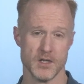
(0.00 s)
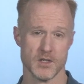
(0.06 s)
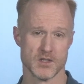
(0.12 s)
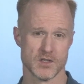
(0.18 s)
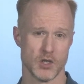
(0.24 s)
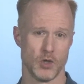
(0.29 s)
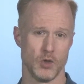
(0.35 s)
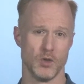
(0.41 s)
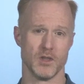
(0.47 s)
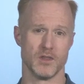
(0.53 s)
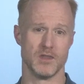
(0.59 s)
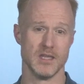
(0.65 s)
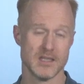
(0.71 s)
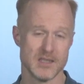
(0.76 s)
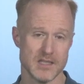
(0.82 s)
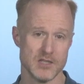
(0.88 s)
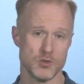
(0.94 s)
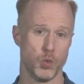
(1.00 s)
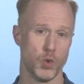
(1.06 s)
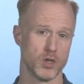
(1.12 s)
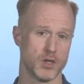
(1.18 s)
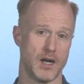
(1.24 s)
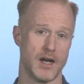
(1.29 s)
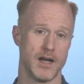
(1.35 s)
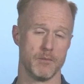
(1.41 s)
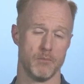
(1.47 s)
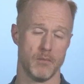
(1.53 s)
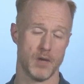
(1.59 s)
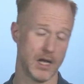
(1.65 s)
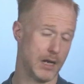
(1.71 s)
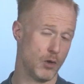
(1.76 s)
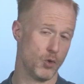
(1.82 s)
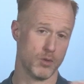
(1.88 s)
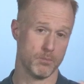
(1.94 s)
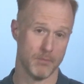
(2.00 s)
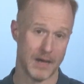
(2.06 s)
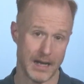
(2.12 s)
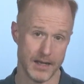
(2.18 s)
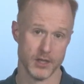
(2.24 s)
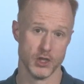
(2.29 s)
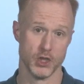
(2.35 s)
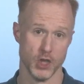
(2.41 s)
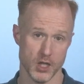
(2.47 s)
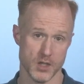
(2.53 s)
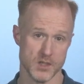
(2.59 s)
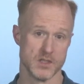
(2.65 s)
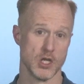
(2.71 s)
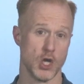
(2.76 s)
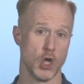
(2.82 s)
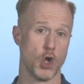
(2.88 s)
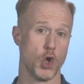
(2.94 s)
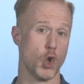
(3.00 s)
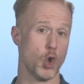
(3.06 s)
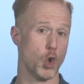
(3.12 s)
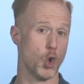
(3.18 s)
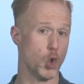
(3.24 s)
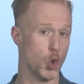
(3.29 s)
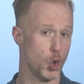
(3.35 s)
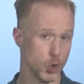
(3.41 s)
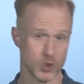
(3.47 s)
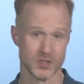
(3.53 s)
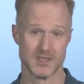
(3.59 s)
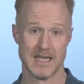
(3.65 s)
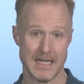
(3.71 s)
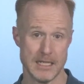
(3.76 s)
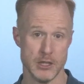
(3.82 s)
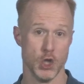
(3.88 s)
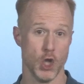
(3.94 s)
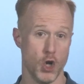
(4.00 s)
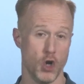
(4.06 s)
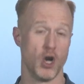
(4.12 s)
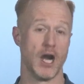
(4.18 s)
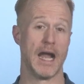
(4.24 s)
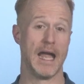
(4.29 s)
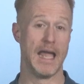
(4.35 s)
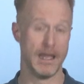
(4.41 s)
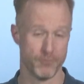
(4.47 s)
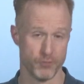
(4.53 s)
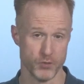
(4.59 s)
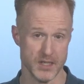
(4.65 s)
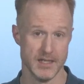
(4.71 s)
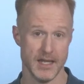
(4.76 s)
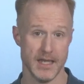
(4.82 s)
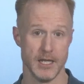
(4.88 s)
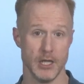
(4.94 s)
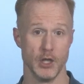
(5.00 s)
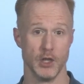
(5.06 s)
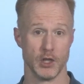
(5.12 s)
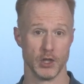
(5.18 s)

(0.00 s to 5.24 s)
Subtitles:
So this is what our mind does all day long, every day.